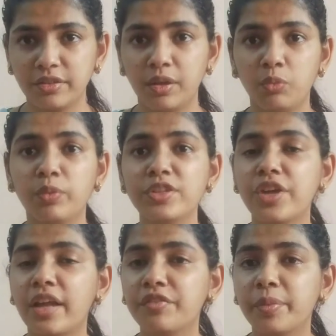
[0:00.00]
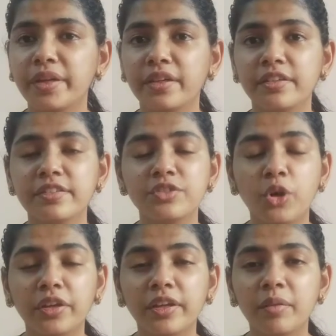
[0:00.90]
Now, which alphabet it is
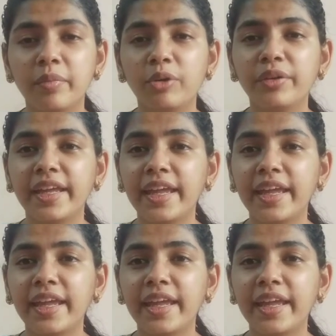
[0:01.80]
talking about?